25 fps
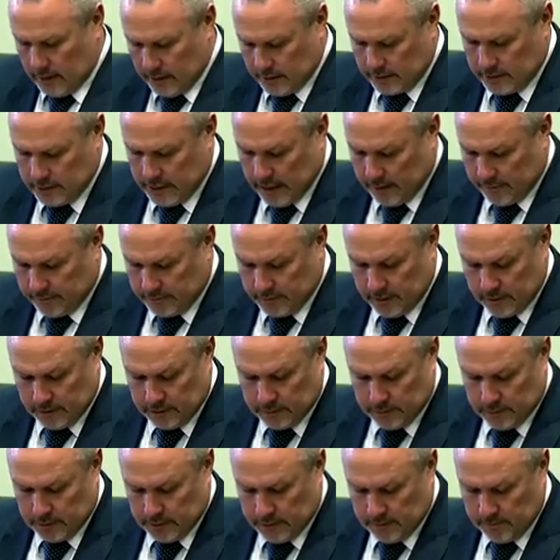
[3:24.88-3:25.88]
and
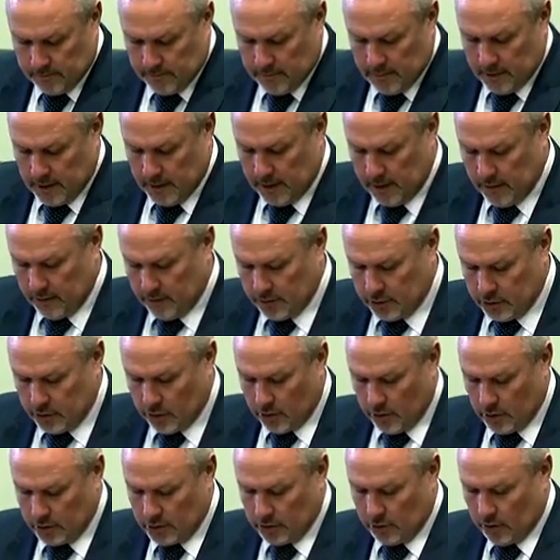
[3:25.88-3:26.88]
self-discipline into a
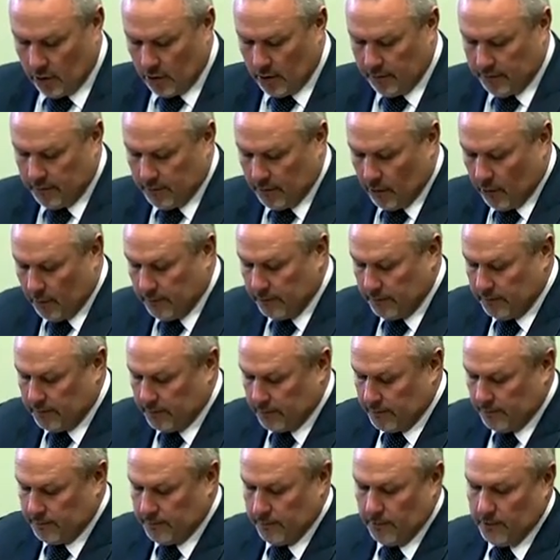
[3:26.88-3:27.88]
child's life, often
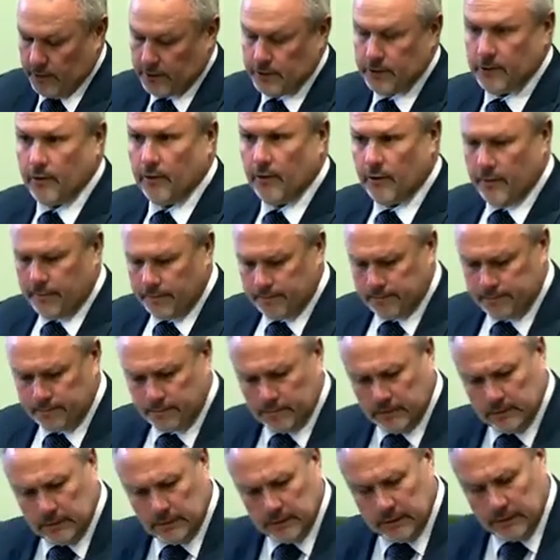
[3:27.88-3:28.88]
for the first time.
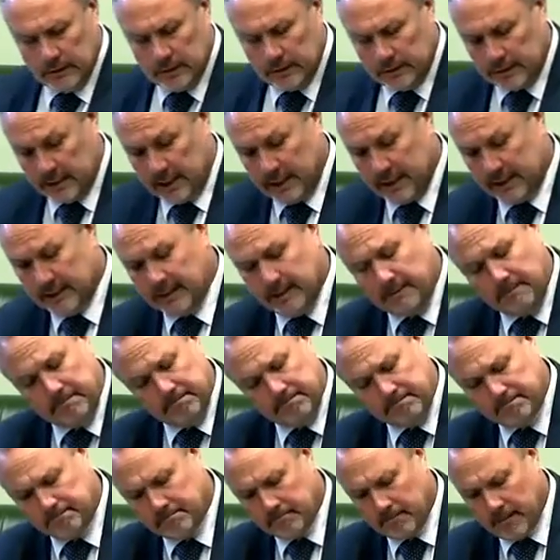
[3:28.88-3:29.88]
Sadly,
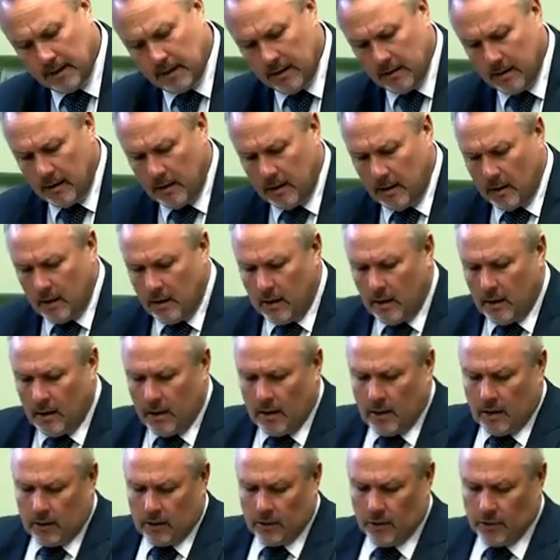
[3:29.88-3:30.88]

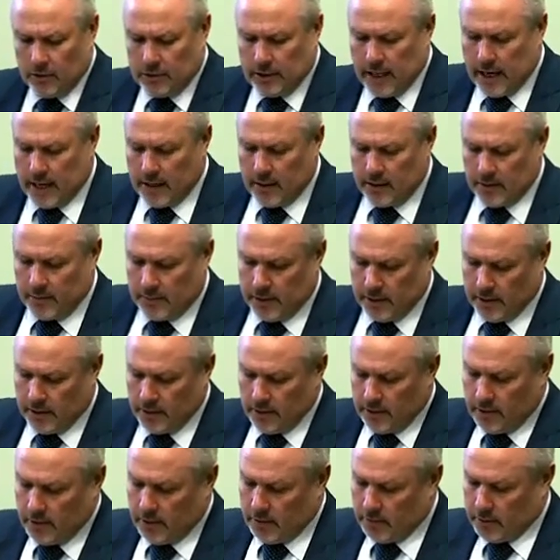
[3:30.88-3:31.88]
Clause 8 of the
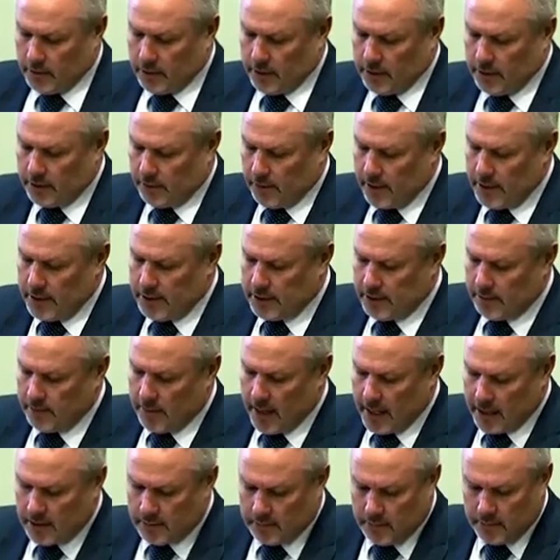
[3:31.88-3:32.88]
bill will increase the
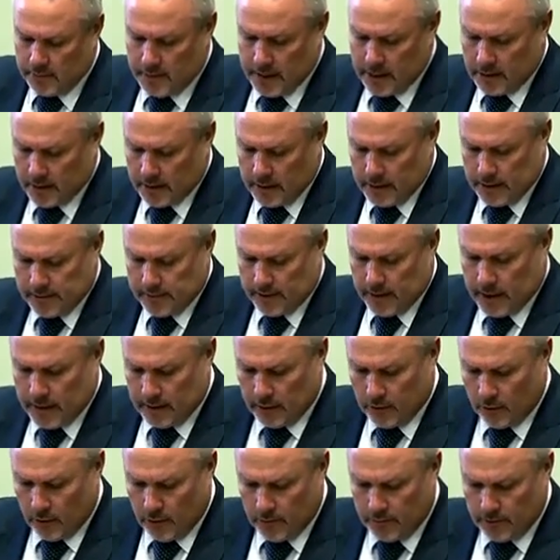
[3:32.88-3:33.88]
maximum penalties for
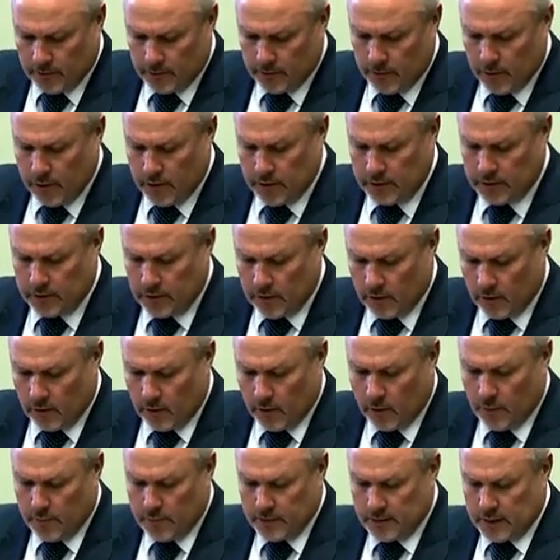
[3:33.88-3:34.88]
unlawful use
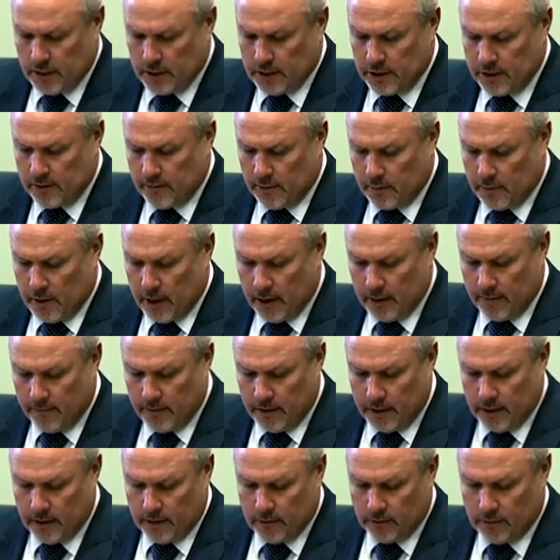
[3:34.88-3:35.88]
or possession of a motor
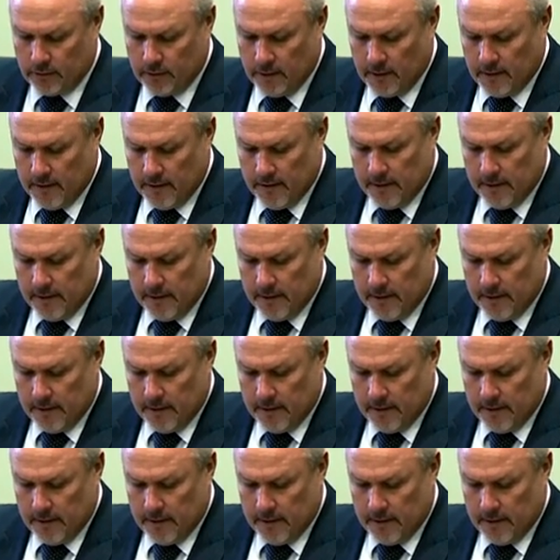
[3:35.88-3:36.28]
vehicle